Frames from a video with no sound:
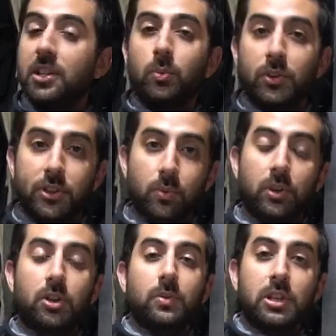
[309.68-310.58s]
in with the
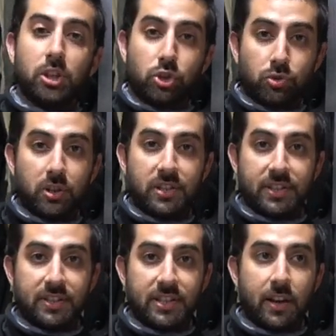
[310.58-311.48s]
greenery and the trees
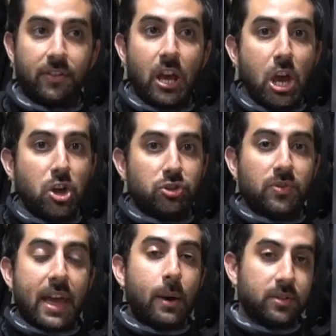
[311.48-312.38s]
and stuff. So
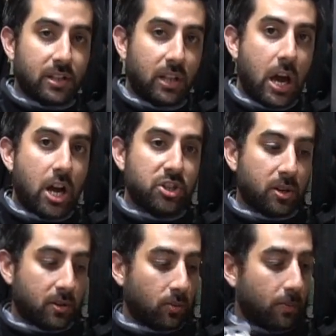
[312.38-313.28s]
that was the logic
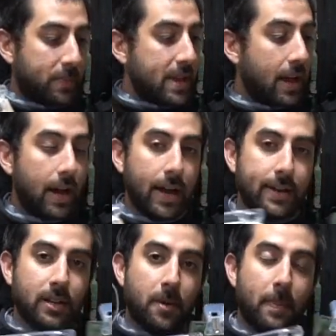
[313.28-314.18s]

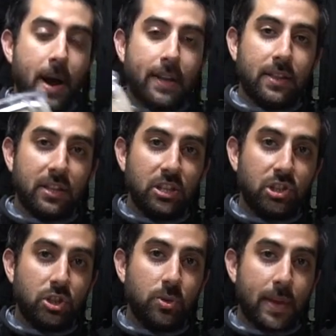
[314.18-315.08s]
behind combining these
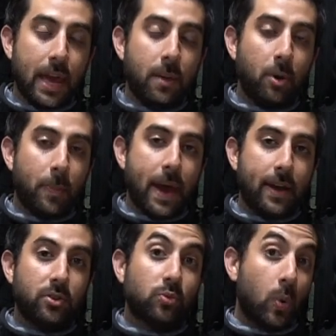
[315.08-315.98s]
two camo
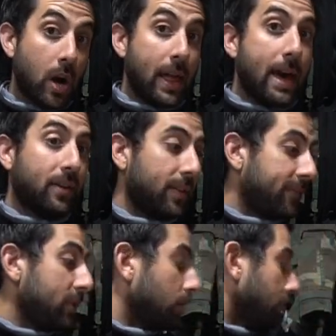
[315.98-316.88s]
patterns while out in the
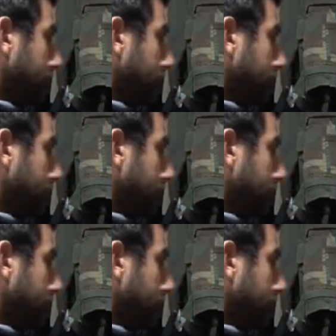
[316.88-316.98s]
field.